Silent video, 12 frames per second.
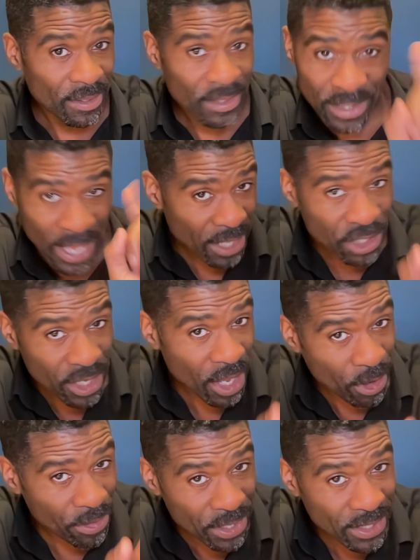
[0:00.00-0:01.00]
It's actually
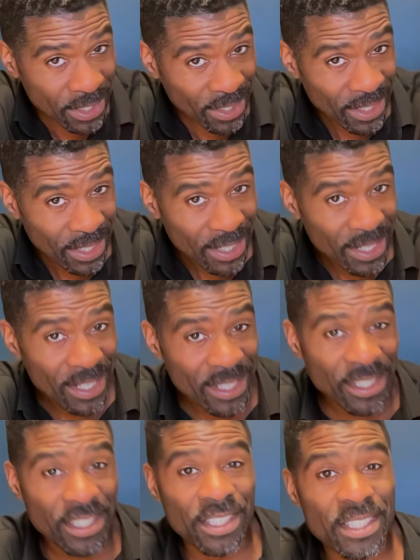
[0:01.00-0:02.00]
not authentic.
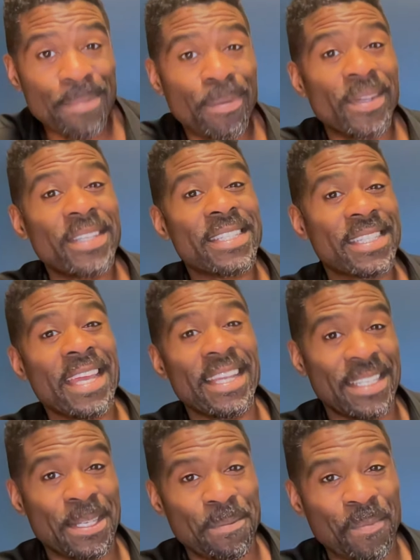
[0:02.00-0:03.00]
It's just a temporary
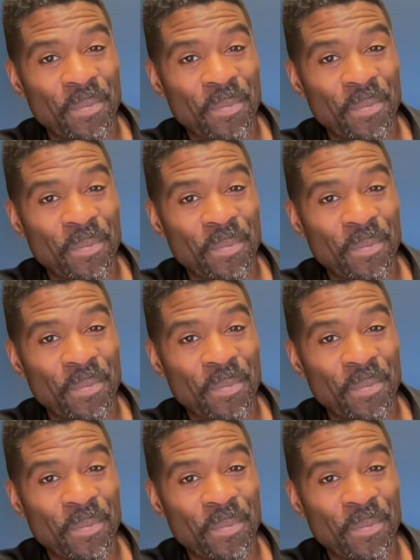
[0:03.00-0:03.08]
state